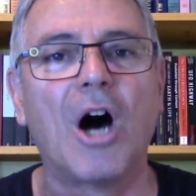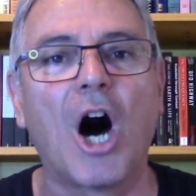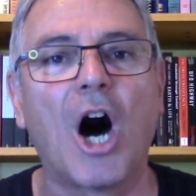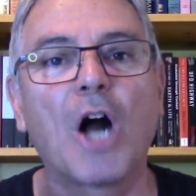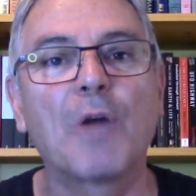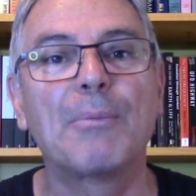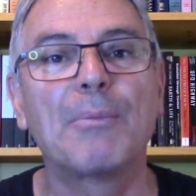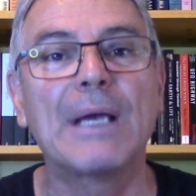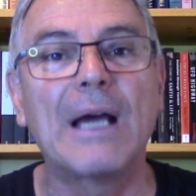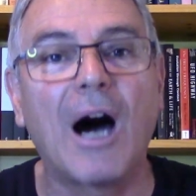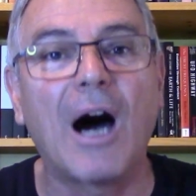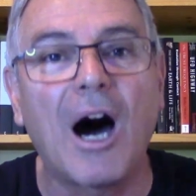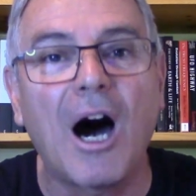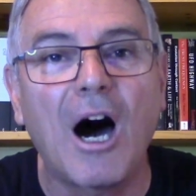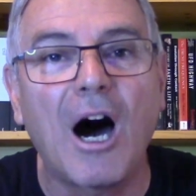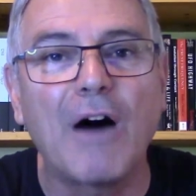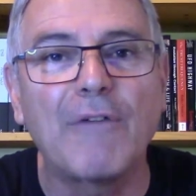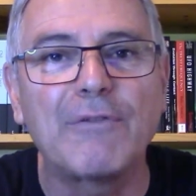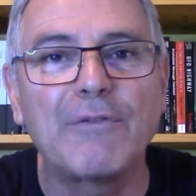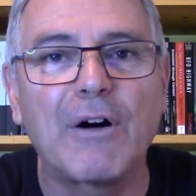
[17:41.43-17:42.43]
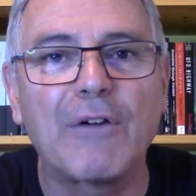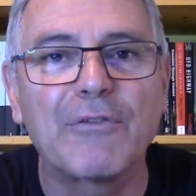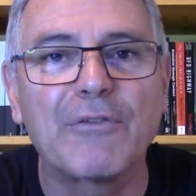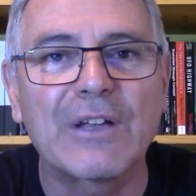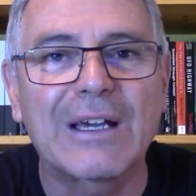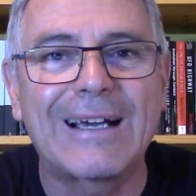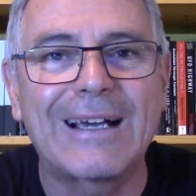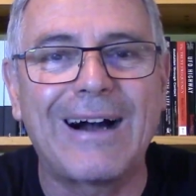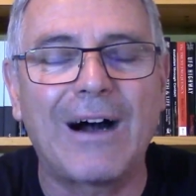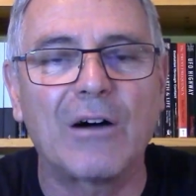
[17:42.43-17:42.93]
on behalf of
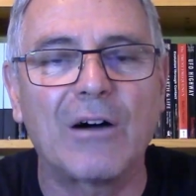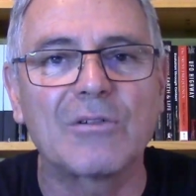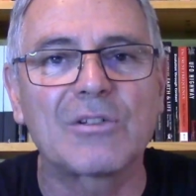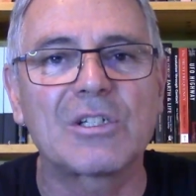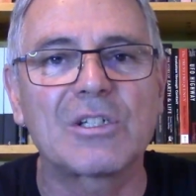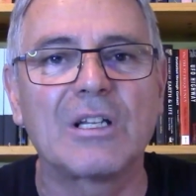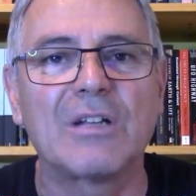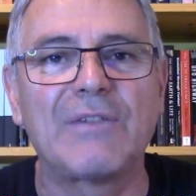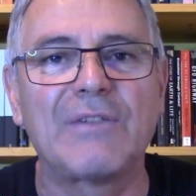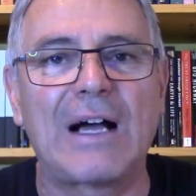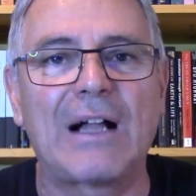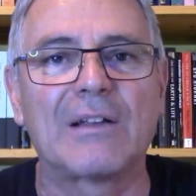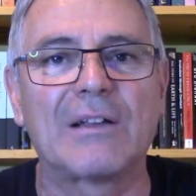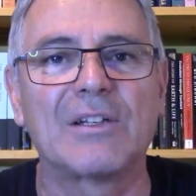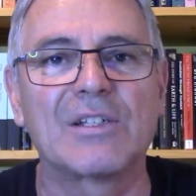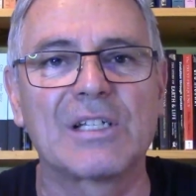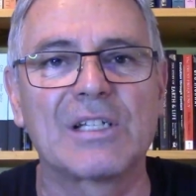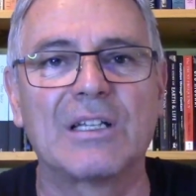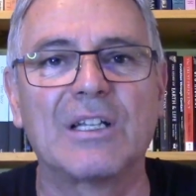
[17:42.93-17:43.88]
the Council of Elders